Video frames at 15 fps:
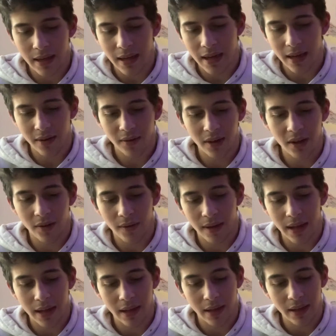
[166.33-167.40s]
I don't know,
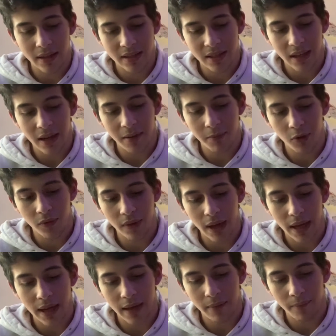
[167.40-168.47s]
it's not a movie
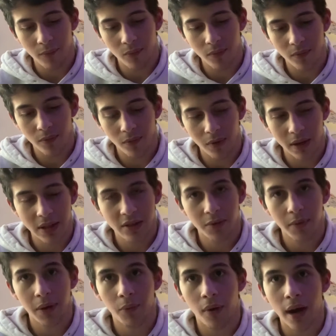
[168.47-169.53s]
I'm willing to
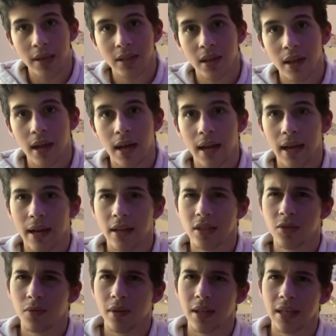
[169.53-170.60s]
rewatch a lot, and
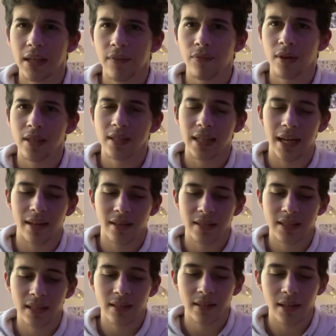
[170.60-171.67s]
it's really different
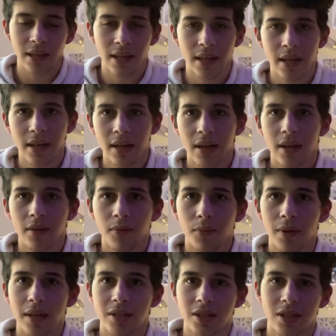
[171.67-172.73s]
stylistically,
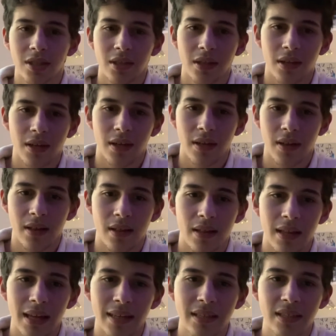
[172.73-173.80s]
which
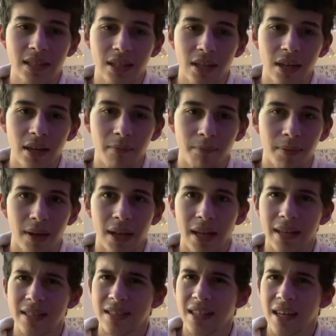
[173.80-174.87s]
is good, but
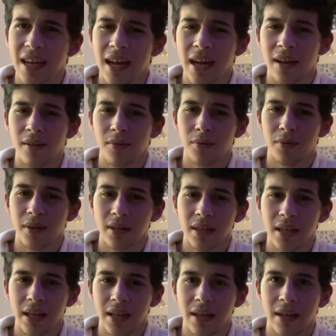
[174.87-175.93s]
it's not
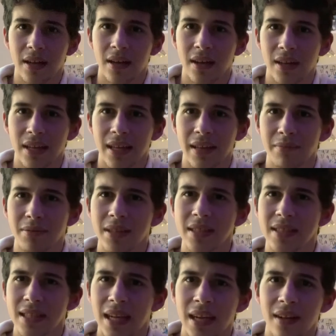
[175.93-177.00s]
really a Ghibli
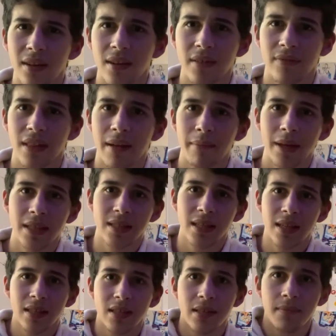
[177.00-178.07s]
style, if that makes
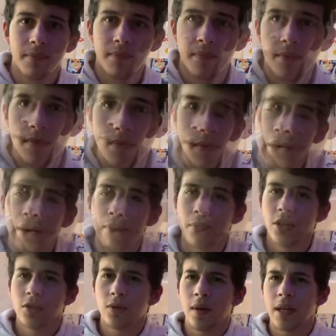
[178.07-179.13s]
sense. Now at
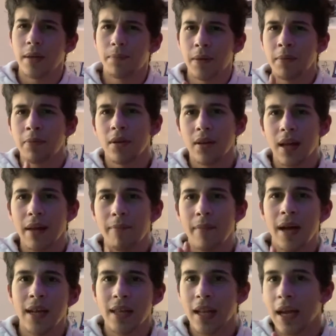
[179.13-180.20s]
number 20, people get
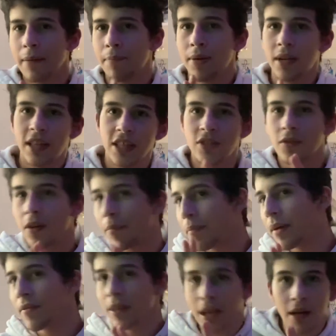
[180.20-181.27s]
mad that I put this one
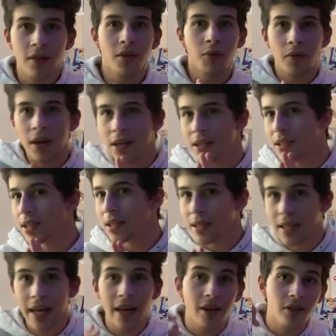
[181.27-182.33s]
above the ones,
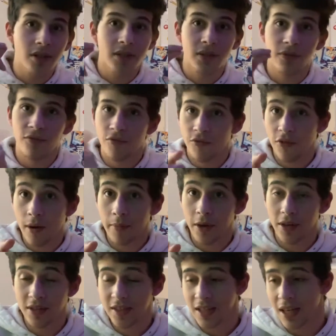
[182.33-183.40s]
Tales from
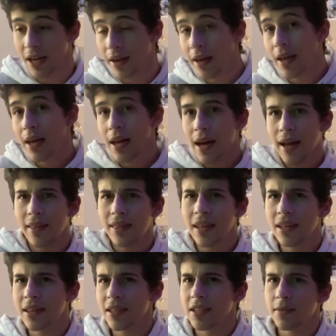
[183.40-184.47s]
Earthy. I
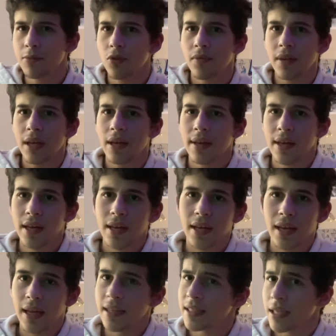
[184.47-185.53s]
think this movie
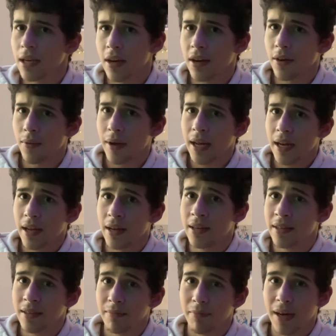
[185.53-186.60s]
isn't underrated,
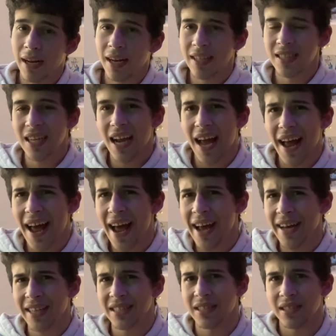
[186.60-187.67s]
but it isn't
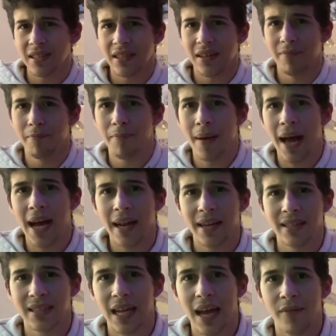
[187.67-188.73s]
as bad
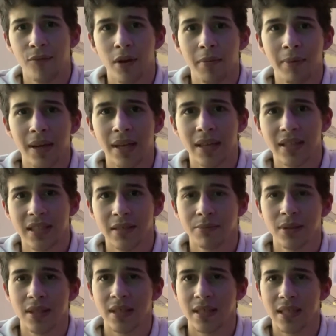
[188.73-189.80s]
as everybody
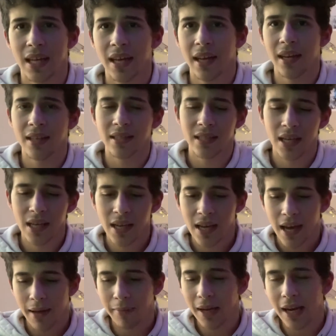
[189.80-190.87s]
seems to say it is.
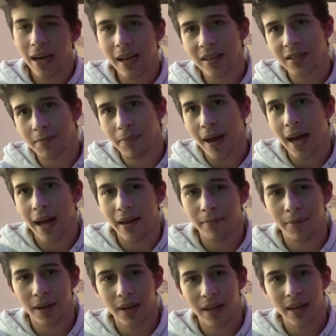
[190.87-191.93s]
I mean, it is bad,
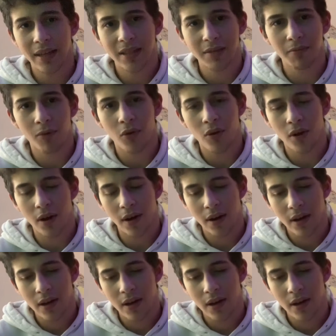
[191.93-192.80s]
but it's more